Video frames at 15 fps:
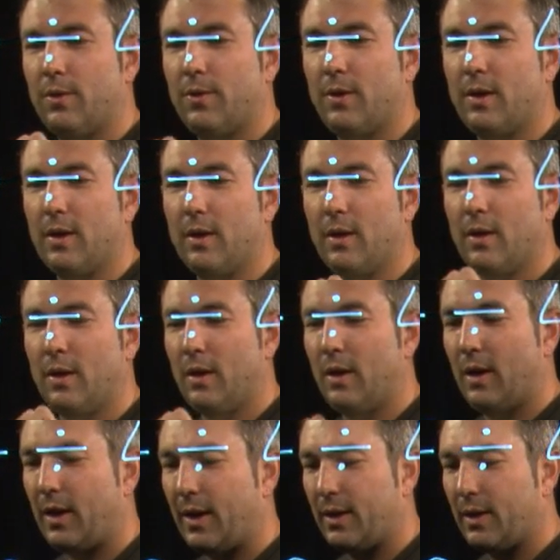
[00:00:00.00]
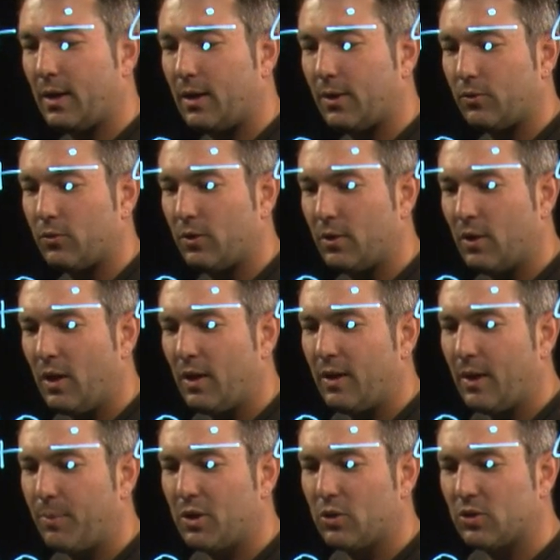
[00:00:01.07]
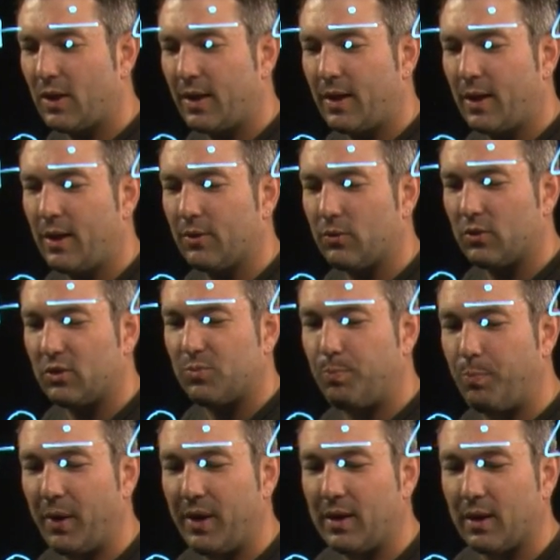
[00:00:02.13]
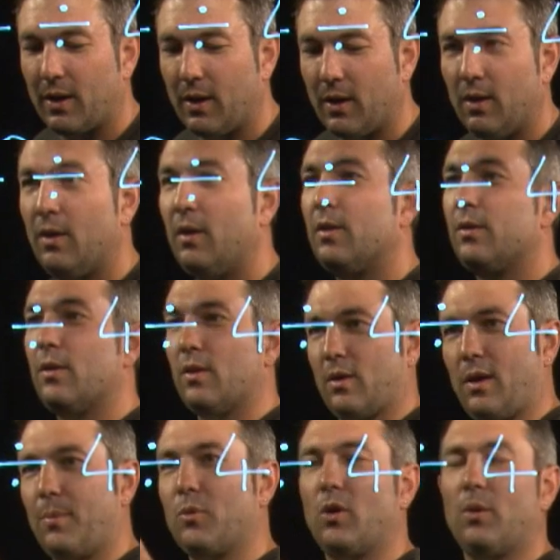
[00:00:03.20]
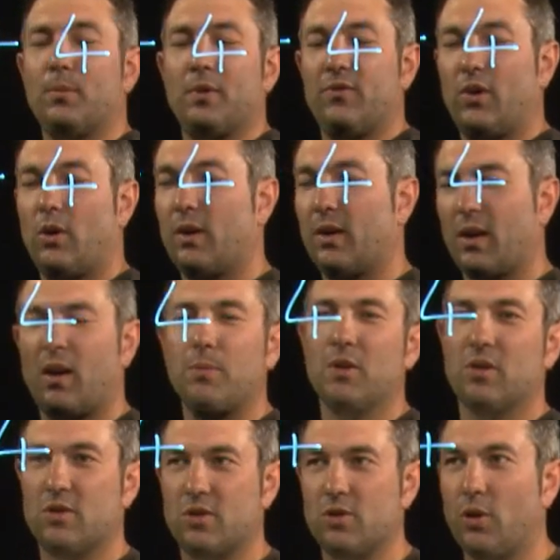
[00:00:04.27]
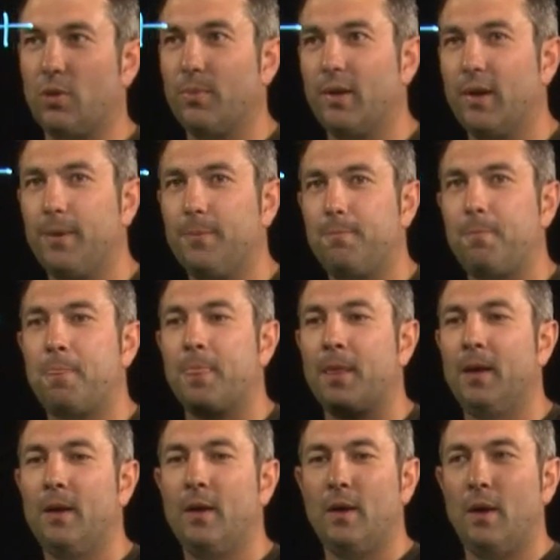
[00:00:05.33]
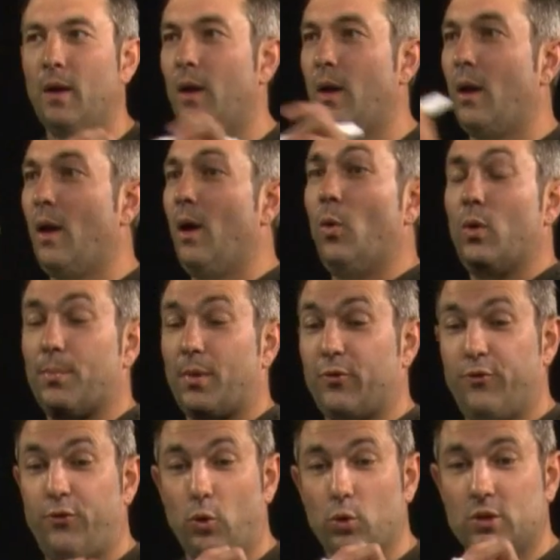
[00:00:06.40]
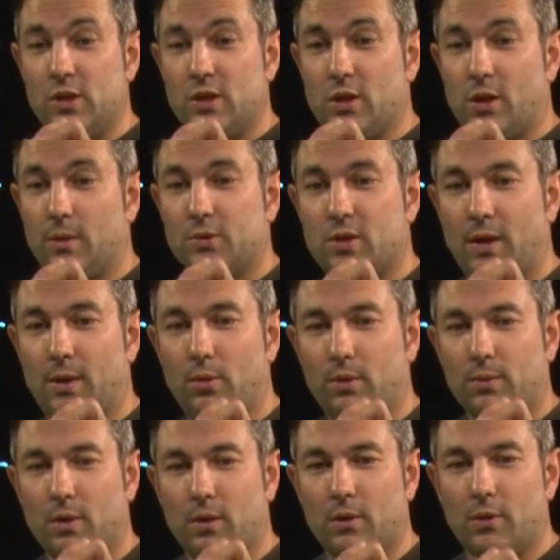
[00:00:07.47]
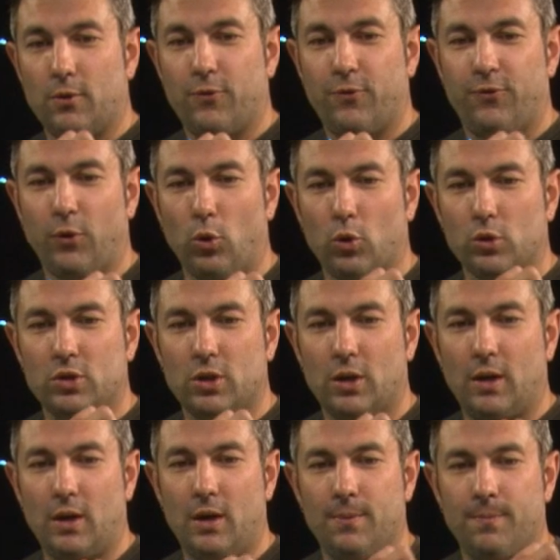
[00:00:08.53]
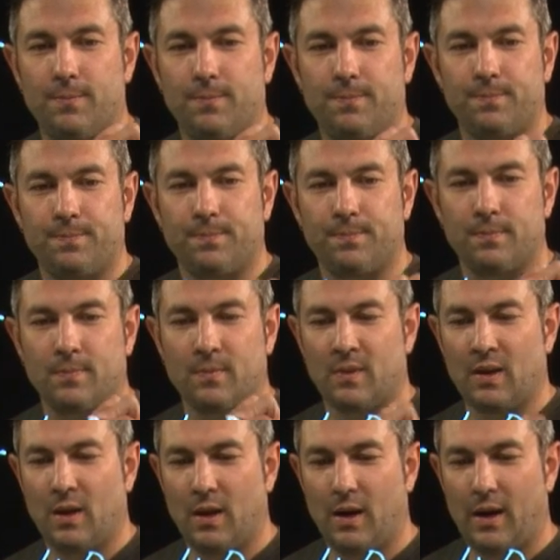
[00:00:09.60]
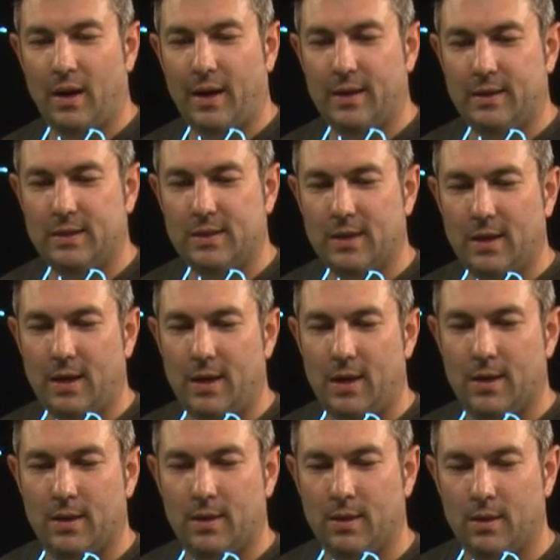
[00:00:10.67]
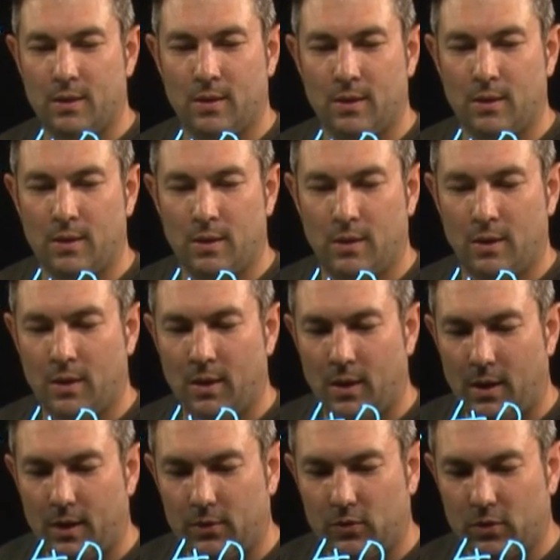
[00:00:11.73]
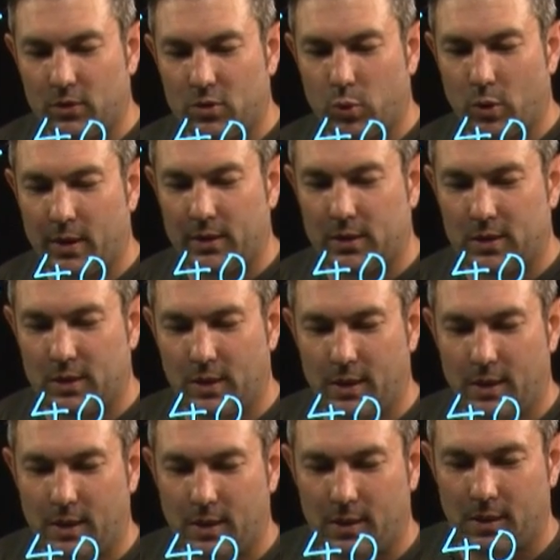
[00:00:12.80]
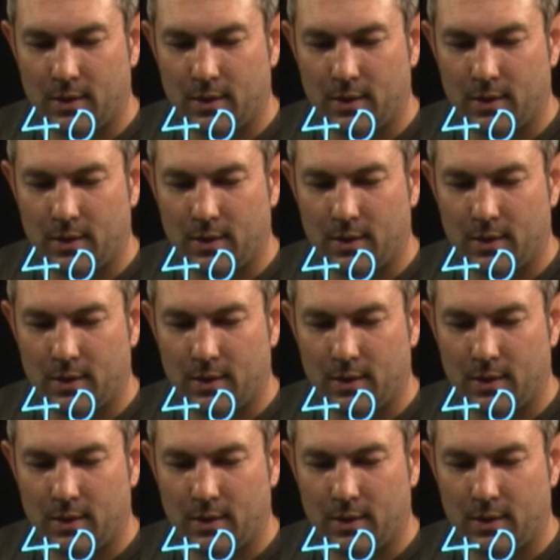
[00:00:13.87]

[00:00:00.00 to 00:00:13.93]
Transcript: then 800. Now, because 800 is bigger than the number I'm dividing, I'm going to stop there. With my 40 times table, I'm going to do 40, 80, 120,